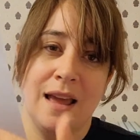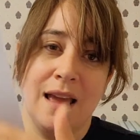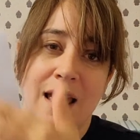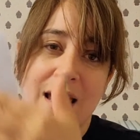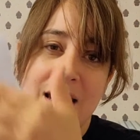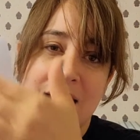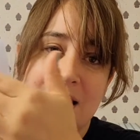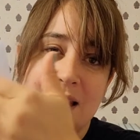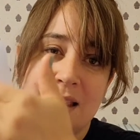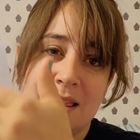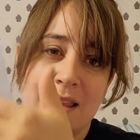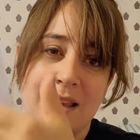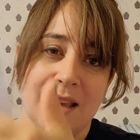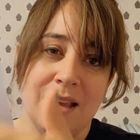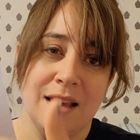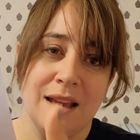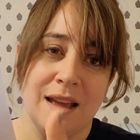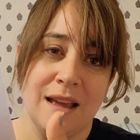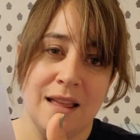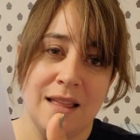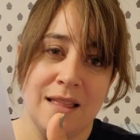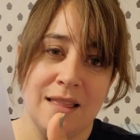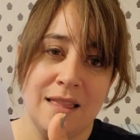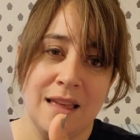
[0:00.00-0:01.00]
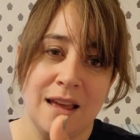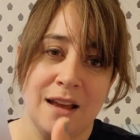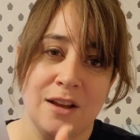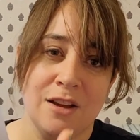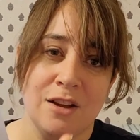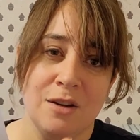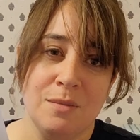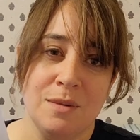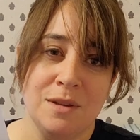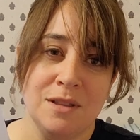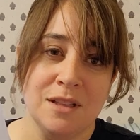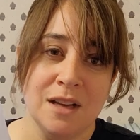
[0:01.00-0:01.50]
anything that
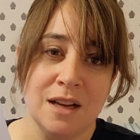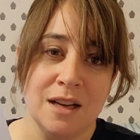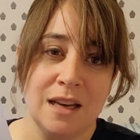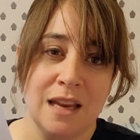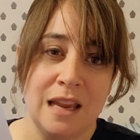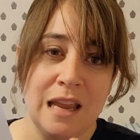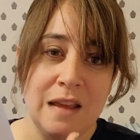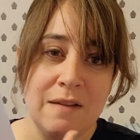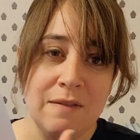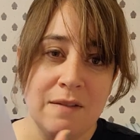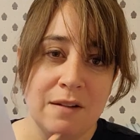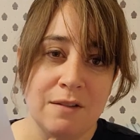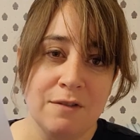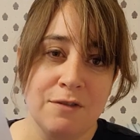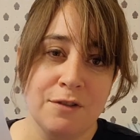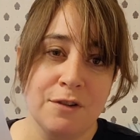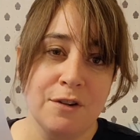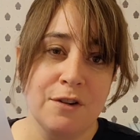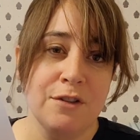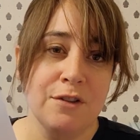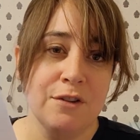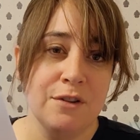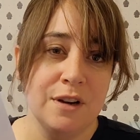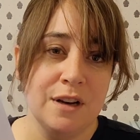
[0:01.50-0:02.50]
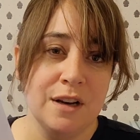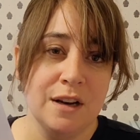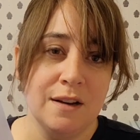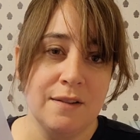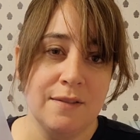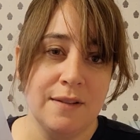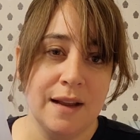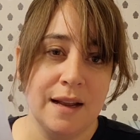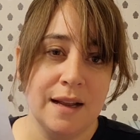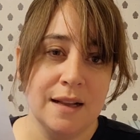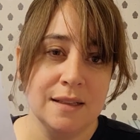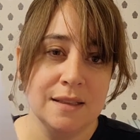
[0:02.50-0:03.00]
could be done even further in
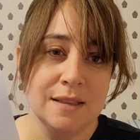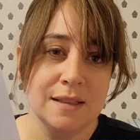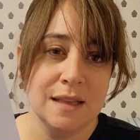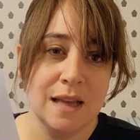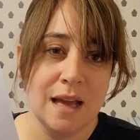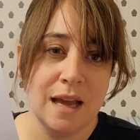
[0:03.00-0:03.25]
advance,